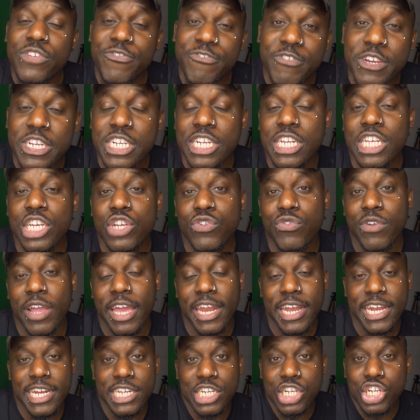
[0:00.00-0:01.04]
officially
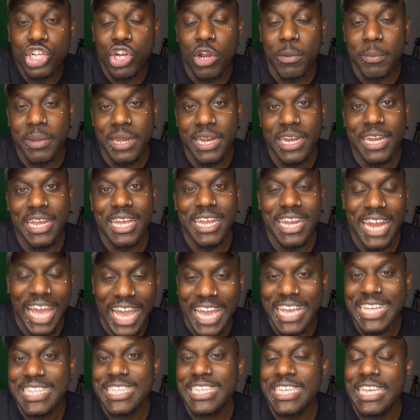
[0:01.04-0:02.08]
created in Germany in
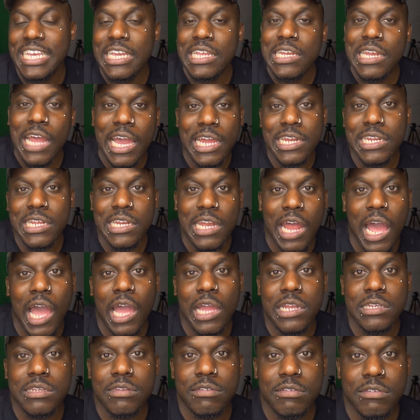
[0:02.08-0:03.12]

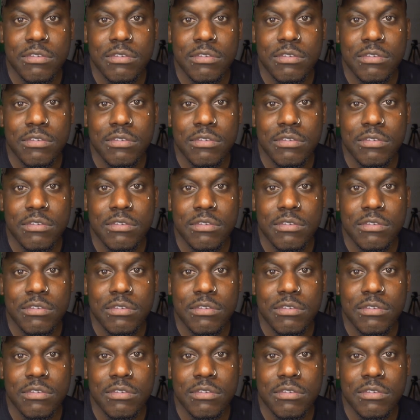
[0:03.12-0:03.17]
1899.